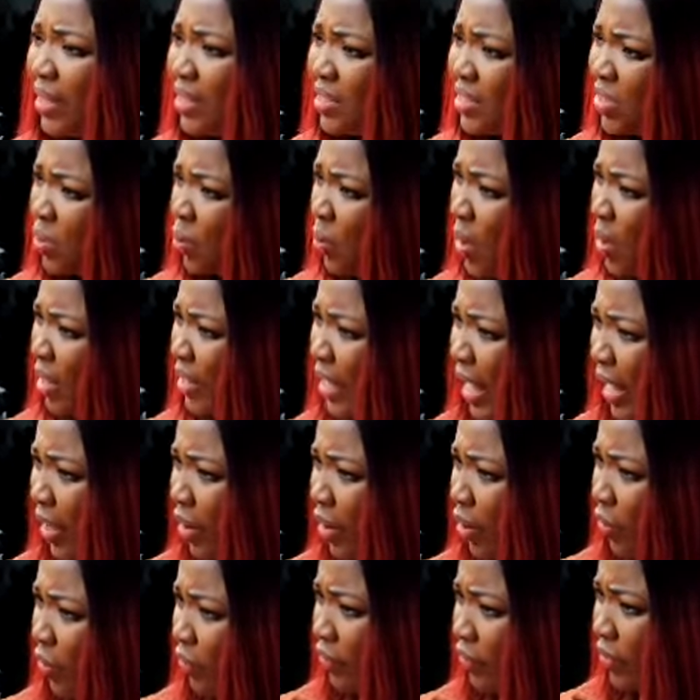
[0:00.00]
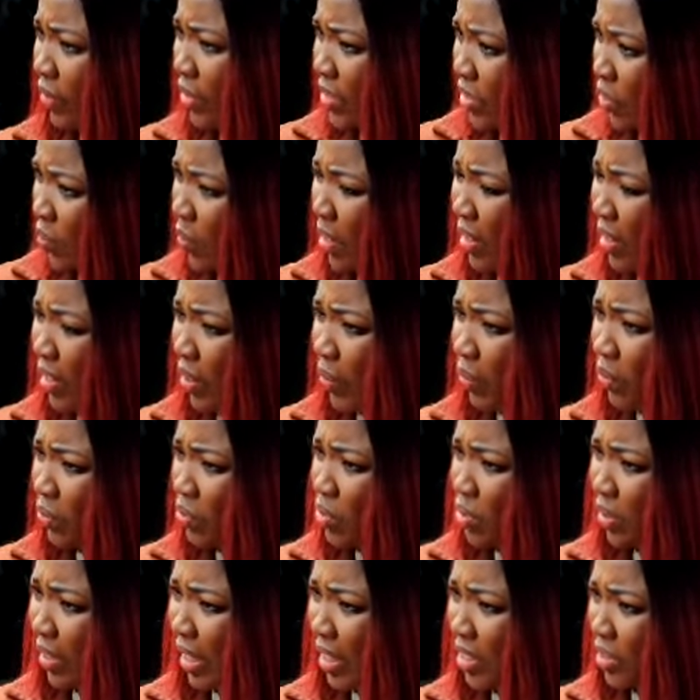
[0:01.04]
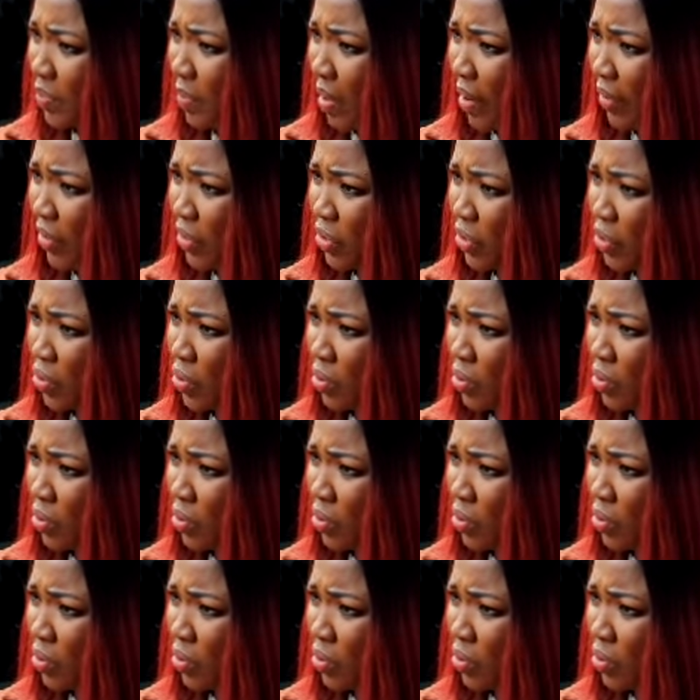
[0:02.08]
Papa, he's the one I love. He's the one I want to get